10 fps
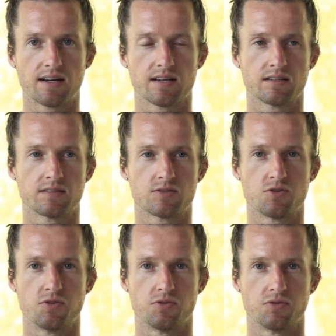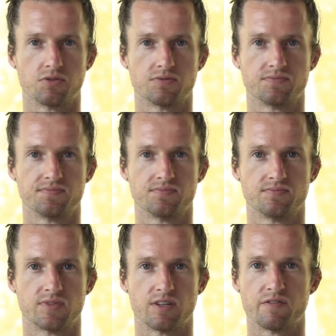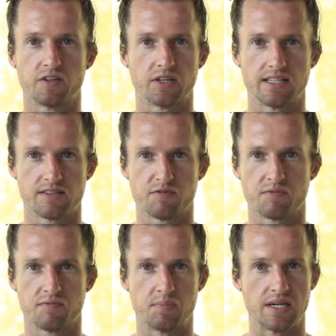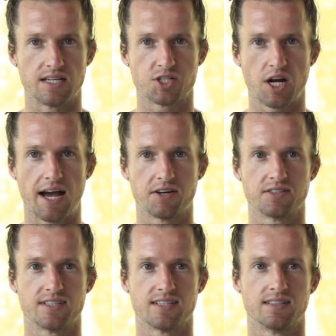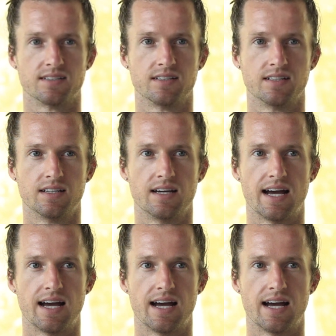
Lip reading: back to the feelings of being a child, and